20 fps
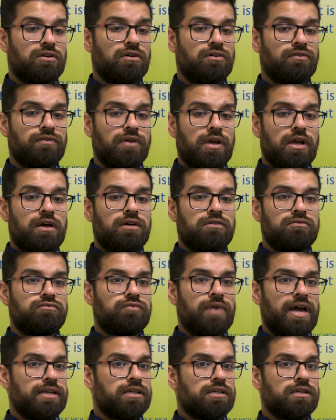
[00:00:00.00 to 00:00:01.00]
of
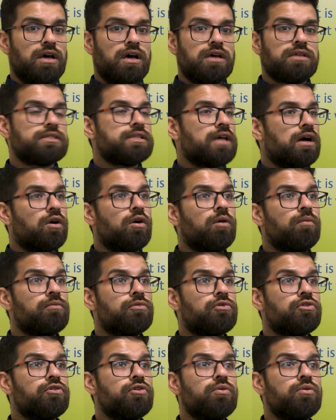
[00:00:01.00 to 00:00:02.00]
red alerts that come
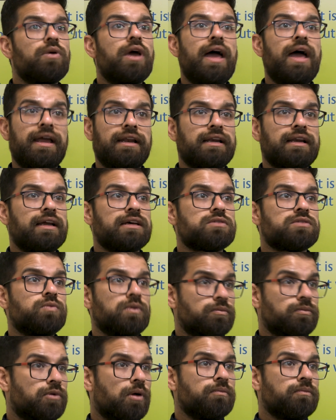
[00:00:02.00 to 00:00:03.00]
through, EDClass will
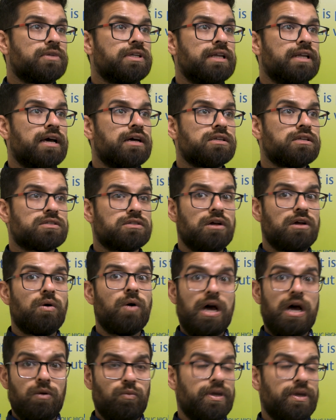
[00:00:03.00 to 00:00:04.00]
promptly let us know,
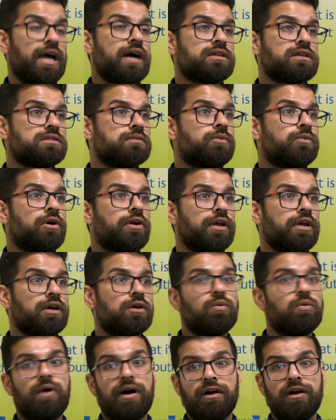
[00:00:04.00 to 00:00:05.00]
and we act upon it
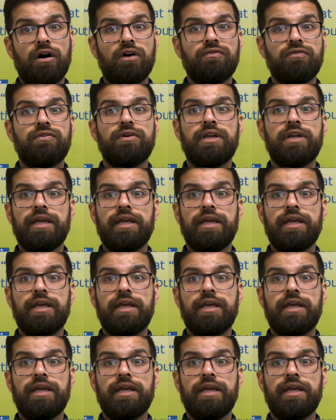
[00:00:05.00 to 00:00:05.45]
quite often.